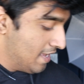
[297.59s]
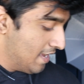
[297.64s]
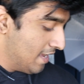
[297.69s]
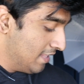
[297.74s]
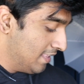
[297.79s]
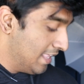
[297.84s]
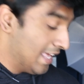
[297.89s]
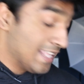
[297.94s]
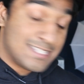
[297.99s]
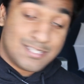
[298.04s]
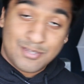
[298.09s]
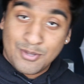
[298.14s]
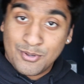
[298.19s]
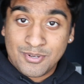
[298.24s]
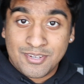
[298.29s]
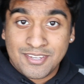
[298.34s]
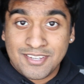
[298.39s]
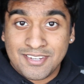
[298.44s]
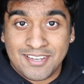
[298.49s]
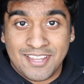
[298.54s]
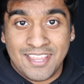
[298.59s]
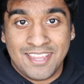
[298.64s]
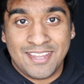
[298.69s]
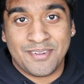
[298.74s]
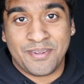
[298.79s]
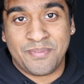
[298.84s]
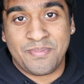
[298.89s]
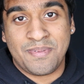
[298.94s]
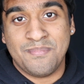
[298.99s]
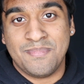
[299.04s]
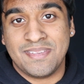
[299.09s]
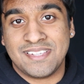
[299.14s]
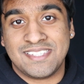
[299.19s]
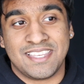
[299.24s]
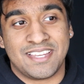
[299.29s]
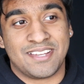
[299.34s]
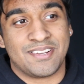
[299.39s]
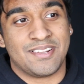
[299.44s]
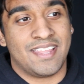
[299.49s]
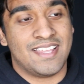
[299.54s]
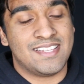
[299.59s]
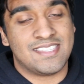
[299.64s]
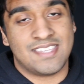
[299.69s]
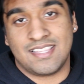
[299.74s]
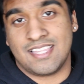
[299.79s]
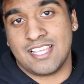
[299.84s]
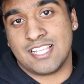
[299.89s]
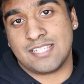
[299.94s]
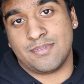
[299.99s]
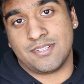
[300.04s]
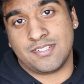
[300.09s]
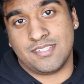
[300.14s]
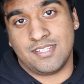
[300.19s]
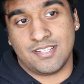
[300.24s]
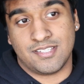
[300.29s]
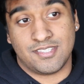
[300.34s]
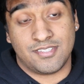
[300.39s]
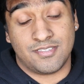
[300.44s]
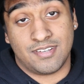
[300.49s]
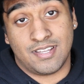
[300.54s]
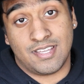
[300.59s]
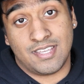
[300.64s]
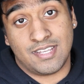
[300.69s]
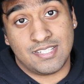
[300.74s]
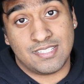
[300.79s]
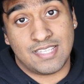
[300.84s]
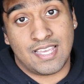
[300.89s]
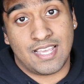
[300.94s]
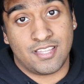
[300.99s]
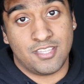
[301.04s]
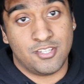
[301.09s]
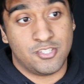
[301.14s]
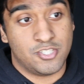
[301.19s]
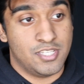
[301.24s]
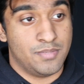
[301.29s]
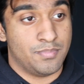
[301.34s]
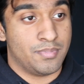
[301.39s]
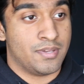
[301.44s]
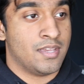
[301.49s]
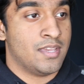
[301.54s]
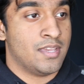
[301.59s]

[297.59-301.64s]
And that's no good. You don't be missing your lights like that, especially because they're not exactly cheap.